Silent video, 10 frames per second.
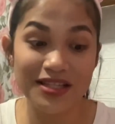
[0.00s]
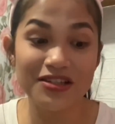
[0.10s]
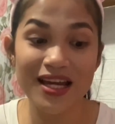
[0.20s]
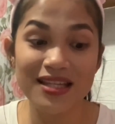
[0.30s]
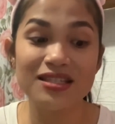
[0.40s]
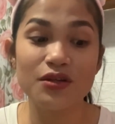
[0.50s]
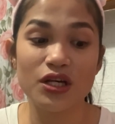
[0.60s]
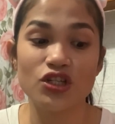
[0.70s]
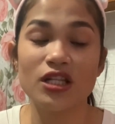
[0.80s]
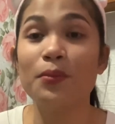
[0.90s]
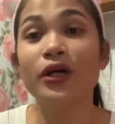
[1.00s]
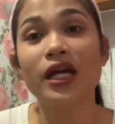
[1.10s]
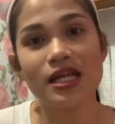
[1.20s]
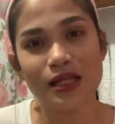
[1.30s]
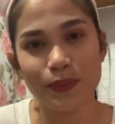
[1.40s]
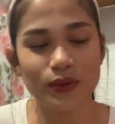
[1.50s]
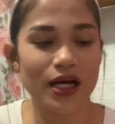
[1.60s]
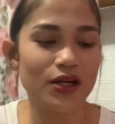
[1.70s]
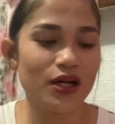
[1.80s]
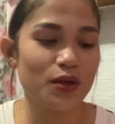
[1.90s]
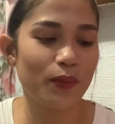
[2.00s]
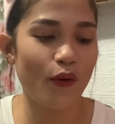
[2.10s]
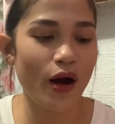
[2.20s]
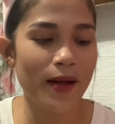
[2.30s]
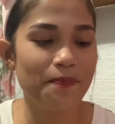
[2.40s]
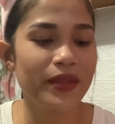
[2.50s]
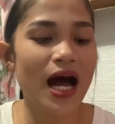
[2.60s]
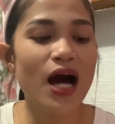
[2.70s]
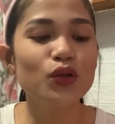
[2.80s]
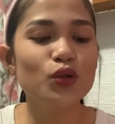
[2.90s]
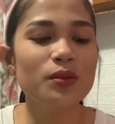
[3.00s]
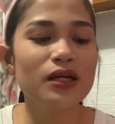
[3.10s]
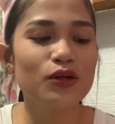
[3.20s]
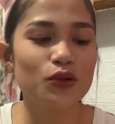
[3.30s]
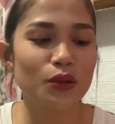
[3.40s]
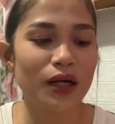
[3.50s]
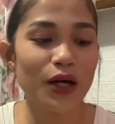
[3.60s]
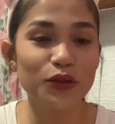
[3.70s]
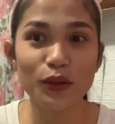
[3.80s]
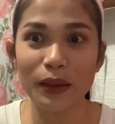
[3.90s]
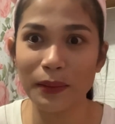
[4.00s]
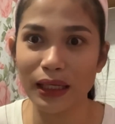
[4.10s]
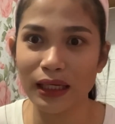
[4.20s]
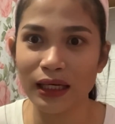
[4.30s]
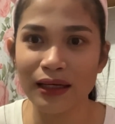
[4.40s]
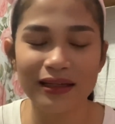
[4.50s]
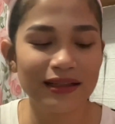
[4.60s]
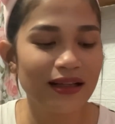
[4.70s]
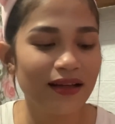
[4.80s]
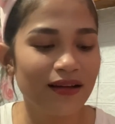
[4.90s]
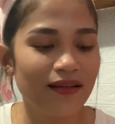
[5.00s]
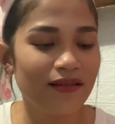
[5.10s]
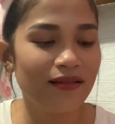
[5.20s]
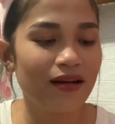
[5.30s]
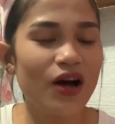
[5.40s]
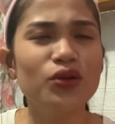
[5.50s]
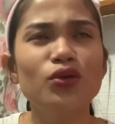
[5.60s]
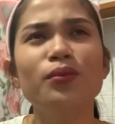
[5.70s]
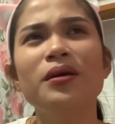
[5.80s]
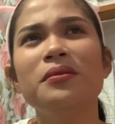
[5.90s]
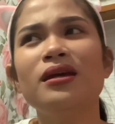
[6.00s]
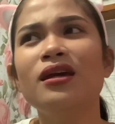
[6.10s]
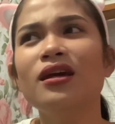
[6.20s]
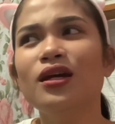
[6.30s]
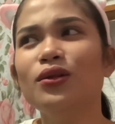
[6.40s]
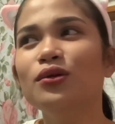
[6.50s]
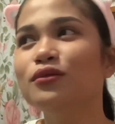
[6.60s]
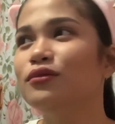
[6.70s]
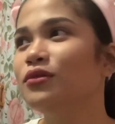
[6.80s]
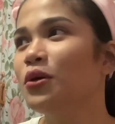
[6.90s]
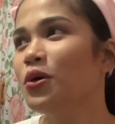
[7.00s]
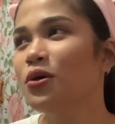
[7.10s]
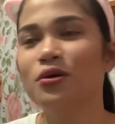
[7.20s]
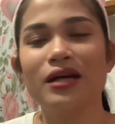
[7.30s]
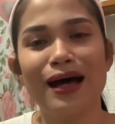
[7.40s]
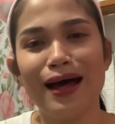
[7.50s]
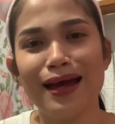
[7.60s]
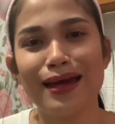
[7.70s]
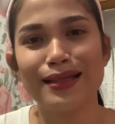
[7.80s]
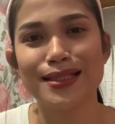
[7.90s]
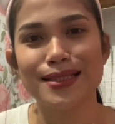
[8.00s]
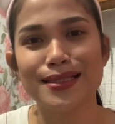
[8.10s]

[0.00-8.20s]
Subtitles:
so next question, number 8 na po tayo. Ano po? How to be you? How to be me? How to be me? I don't know, guys.